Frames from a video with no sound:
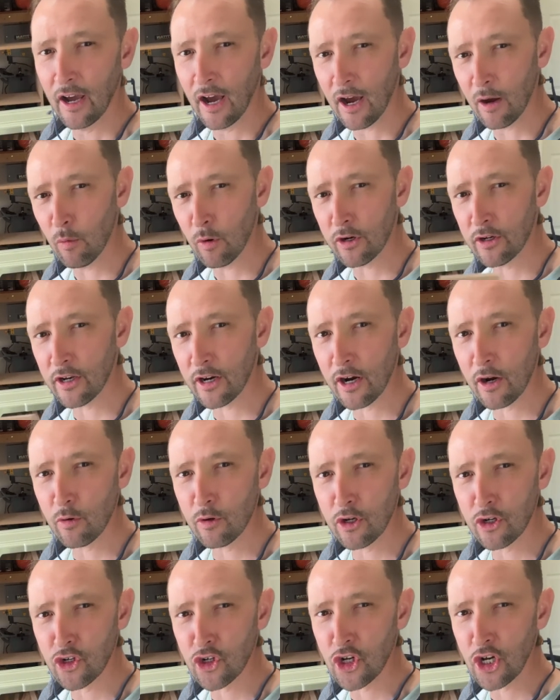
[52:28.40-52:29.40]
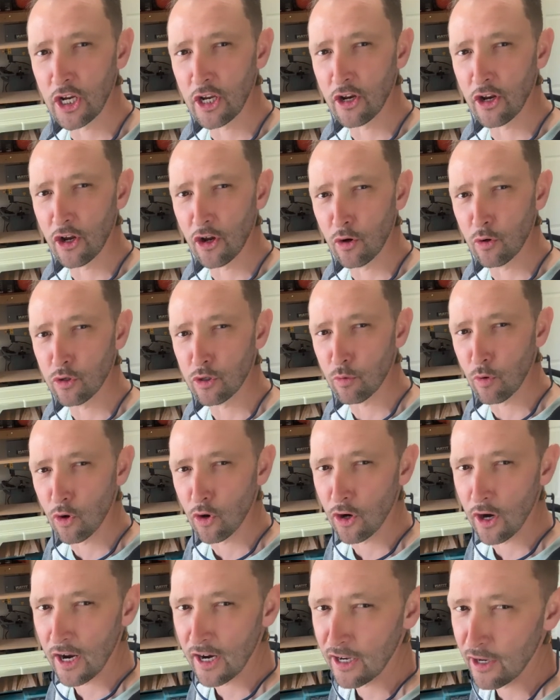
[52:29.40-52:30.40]
I wonder how your Cheerios
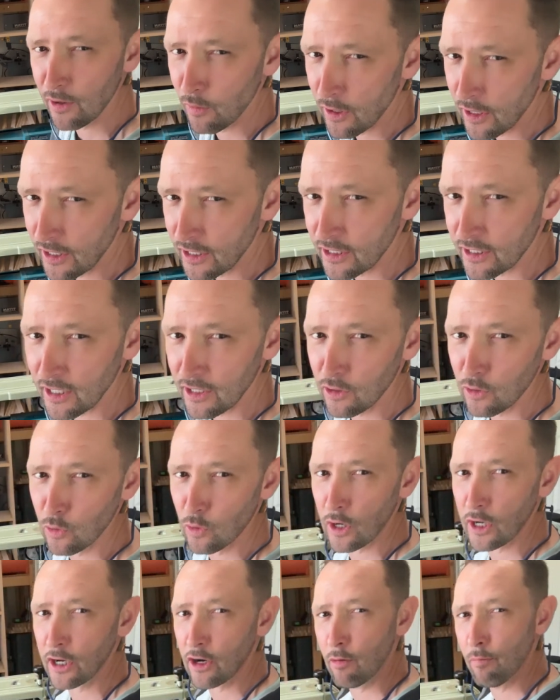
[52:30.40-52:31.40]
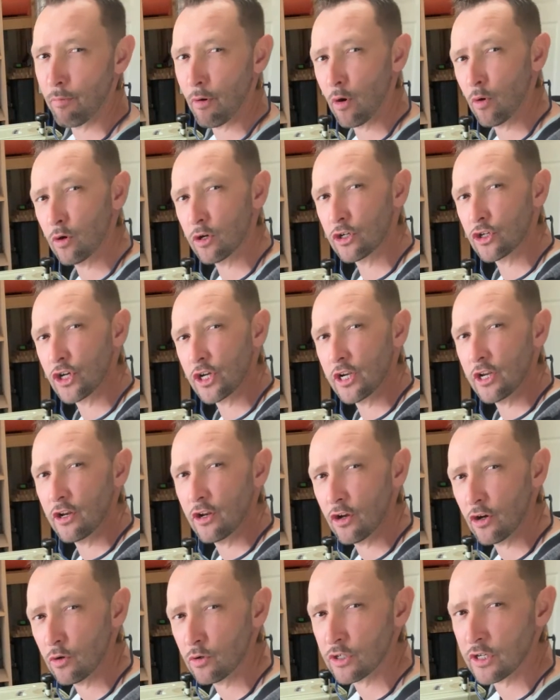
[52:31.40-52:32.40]
were anyway, because I do like a bowl of
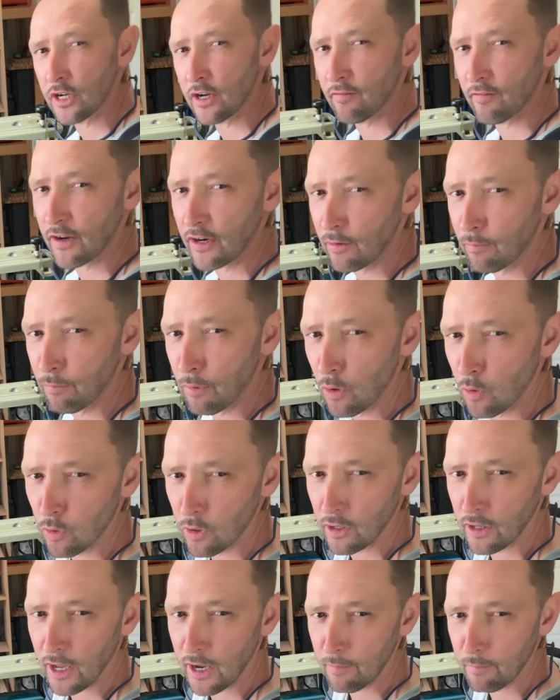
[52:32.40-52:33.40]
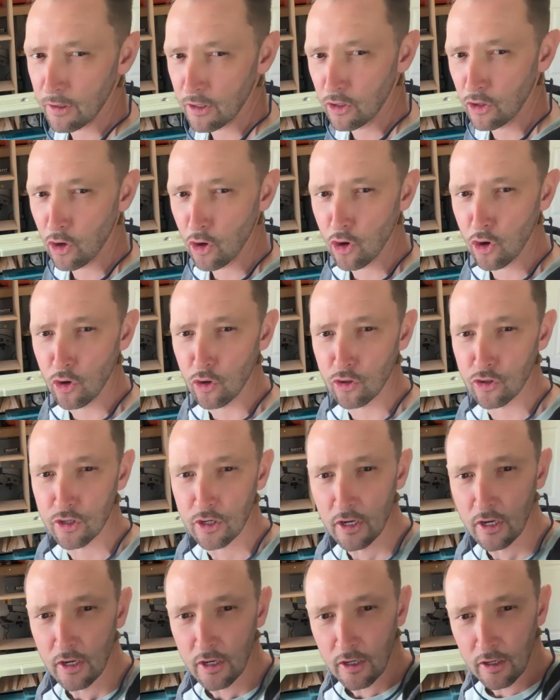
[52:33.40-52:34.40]
Cheerios, and I haven't had a bowl of them in years.
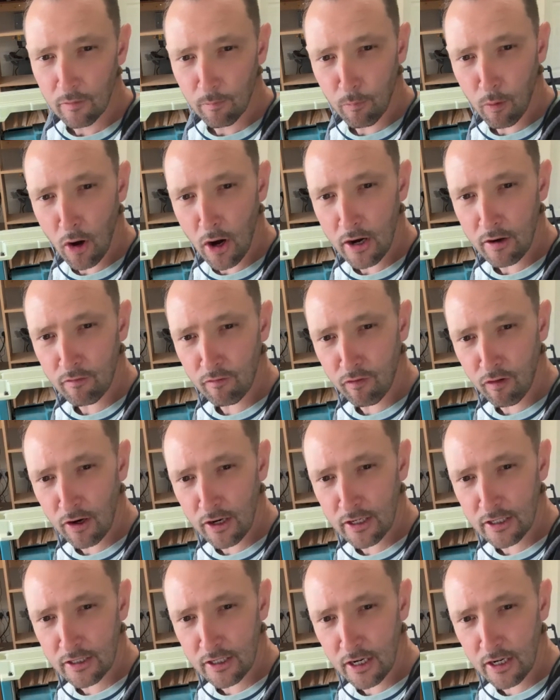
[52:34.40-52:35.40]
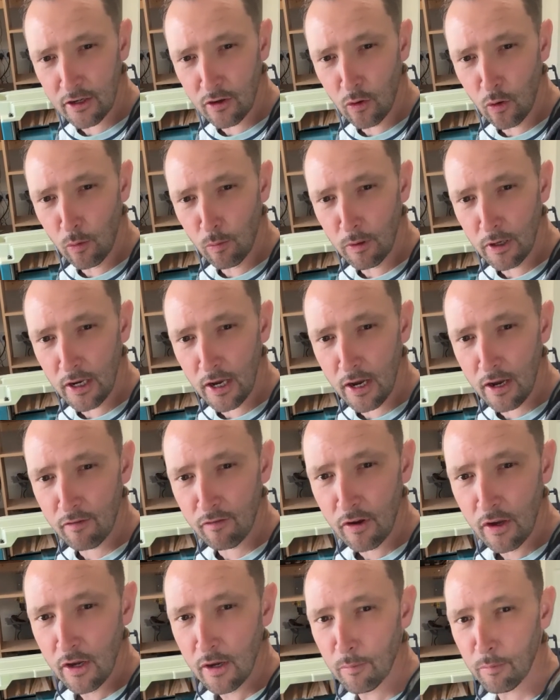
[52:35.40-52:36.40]
Bran flakes I normally have.
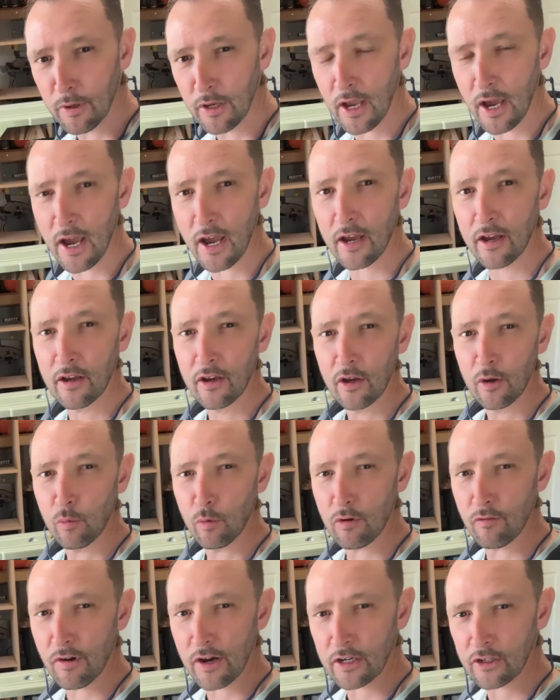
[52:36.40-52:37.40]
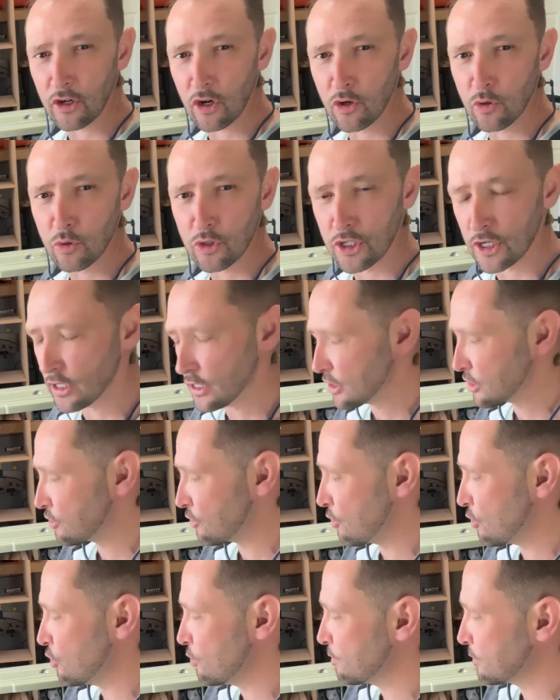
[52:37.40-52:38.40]
But yeah, we've had loads in this
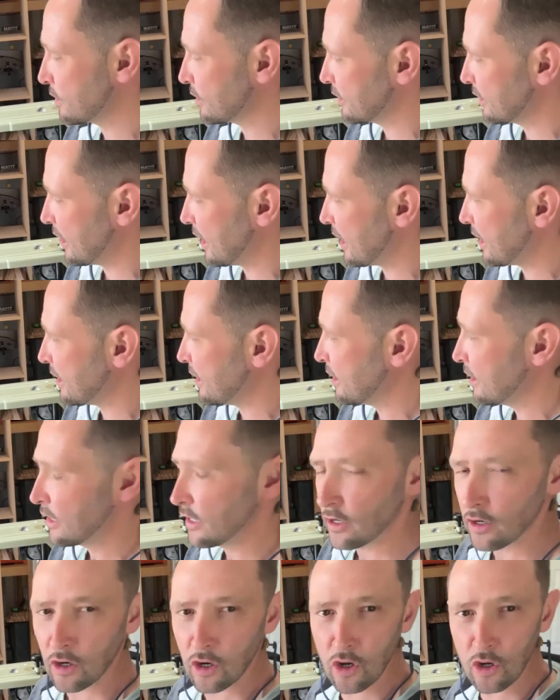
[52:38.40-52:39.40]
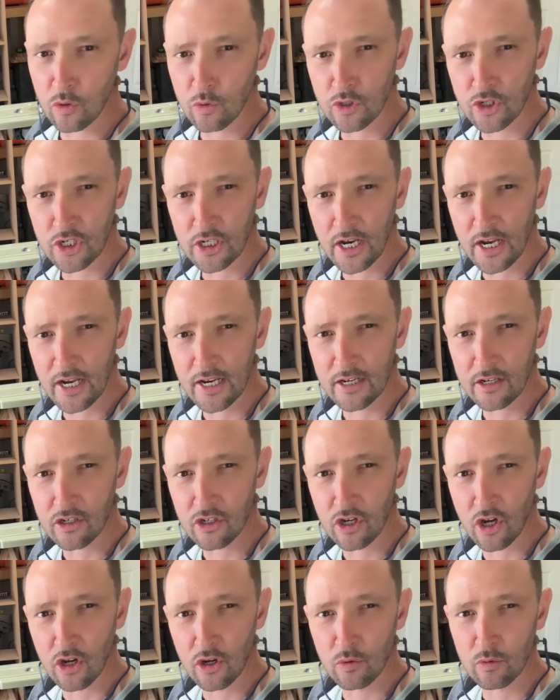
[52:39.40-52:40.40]
room today. Loads staying
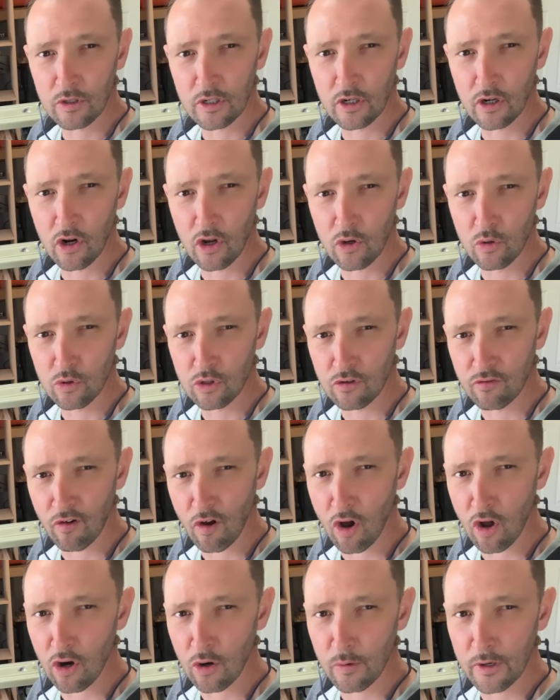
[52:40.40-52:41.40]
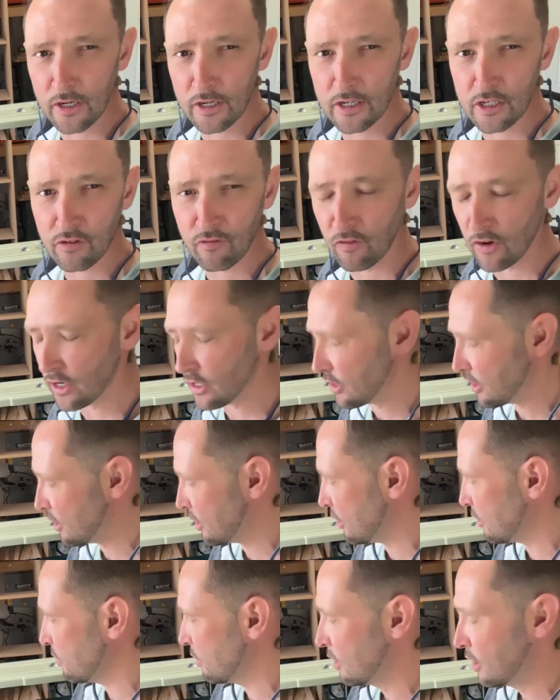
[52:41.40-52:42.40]
tuned and loads following this
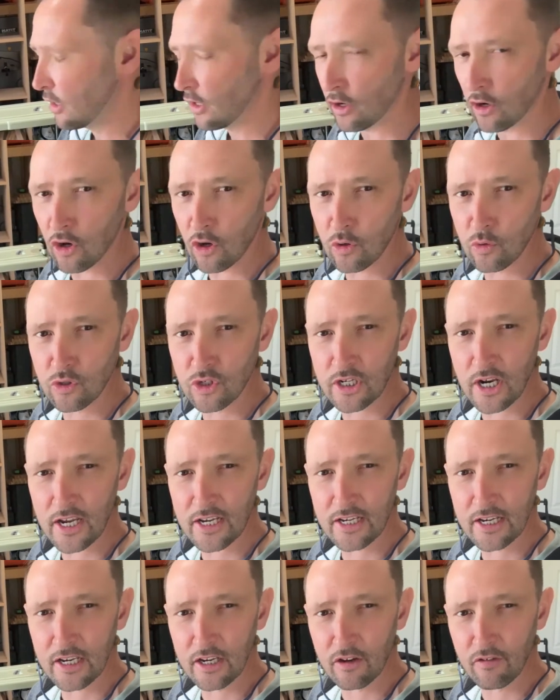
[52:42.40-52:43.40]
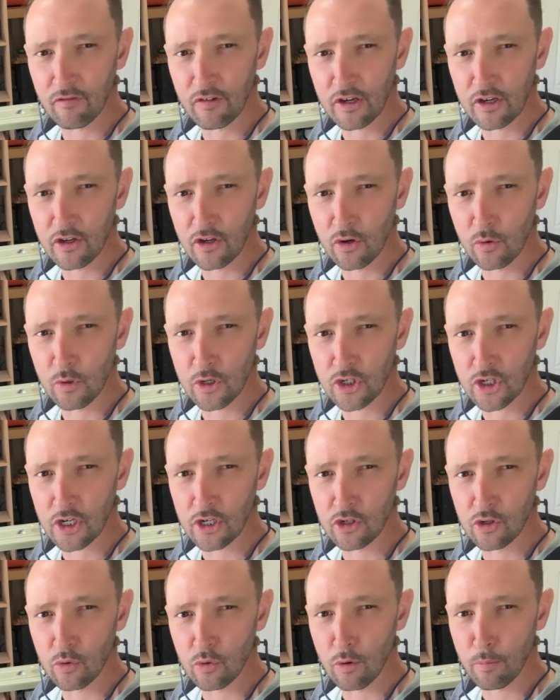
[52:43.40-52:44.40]
video. Loads liking the video, which I
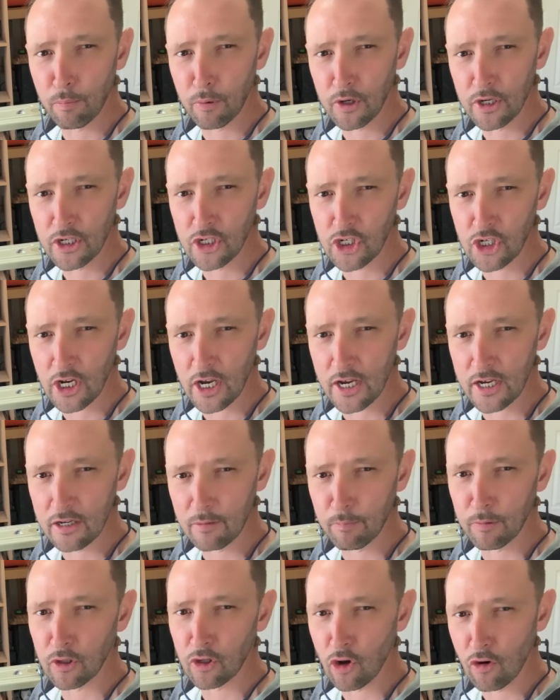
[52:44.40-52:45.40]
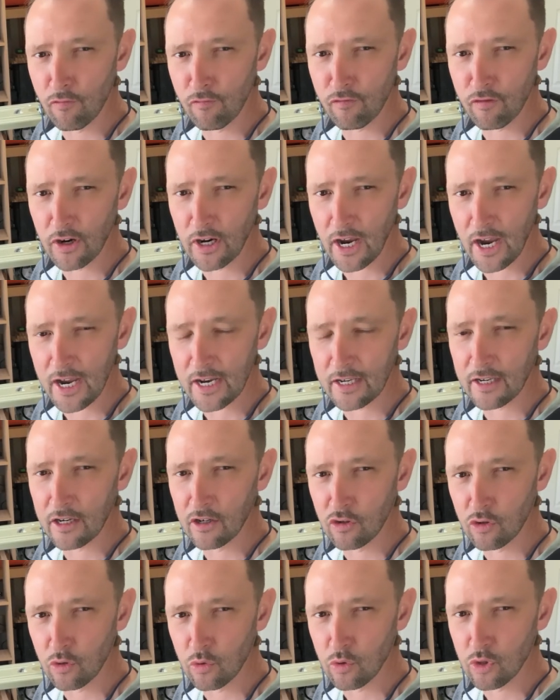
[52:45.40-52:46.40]
do appreciate. But don't forget, I
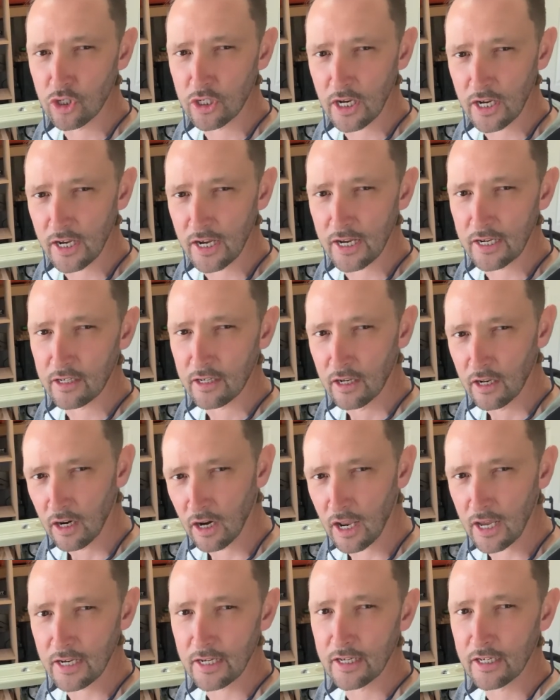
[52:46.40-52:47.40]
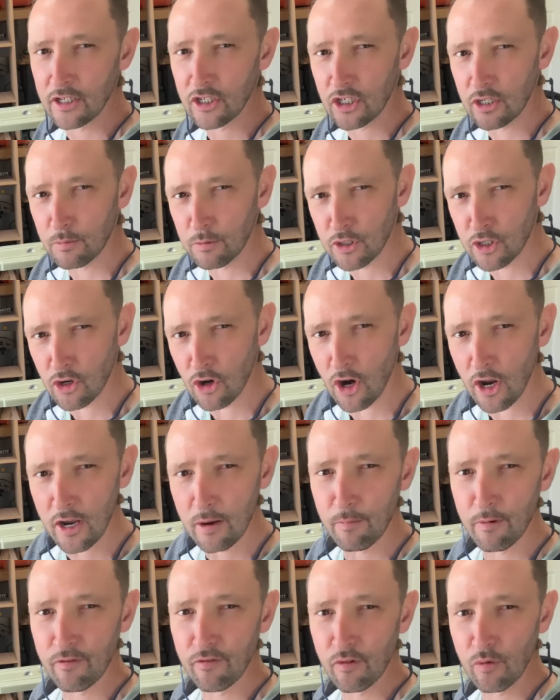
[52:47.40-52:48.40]
do say it, like and
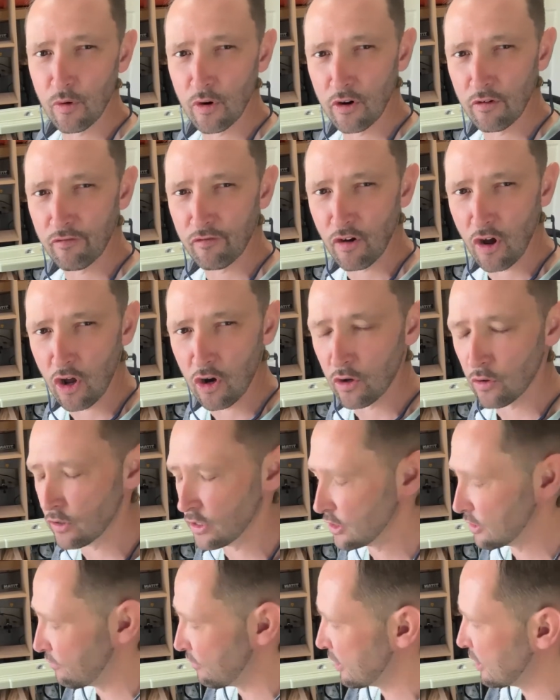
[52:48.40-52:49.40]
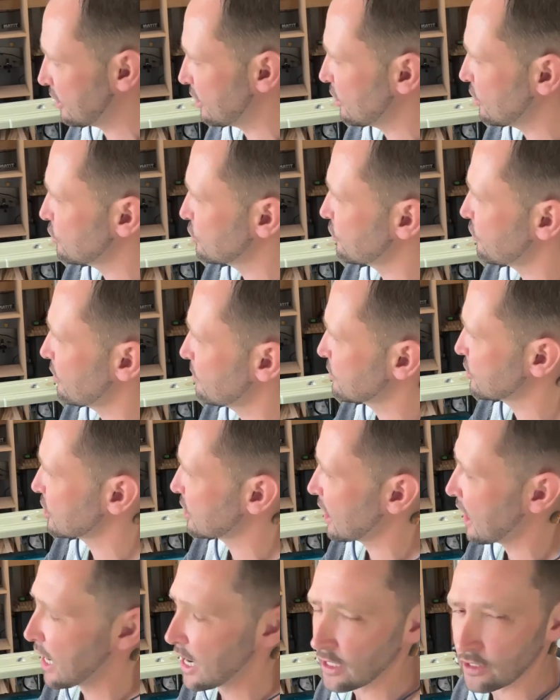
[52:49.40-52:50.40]
subscribe if you want to follow these videos from
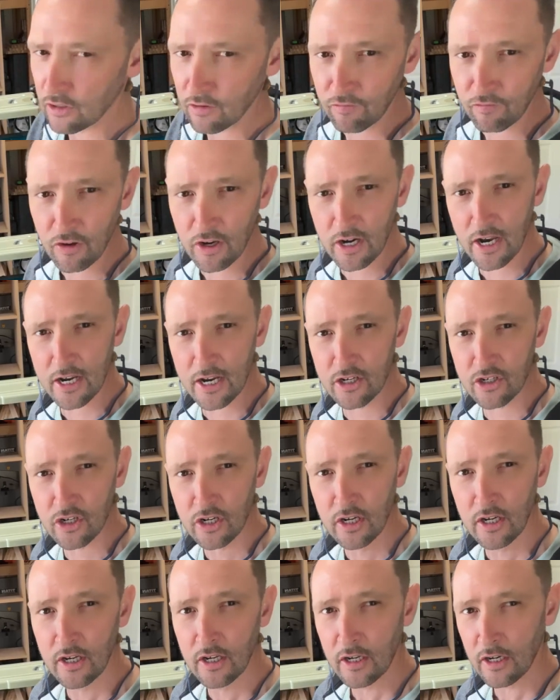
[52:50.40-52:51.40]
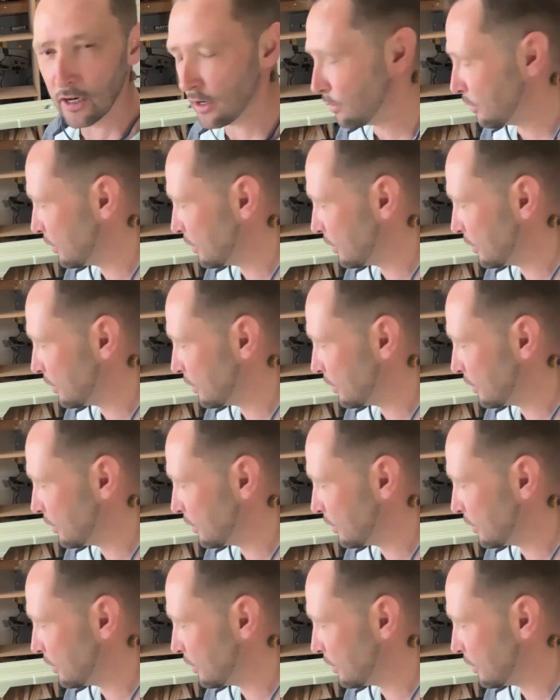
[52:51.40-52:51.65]
start to finish. Now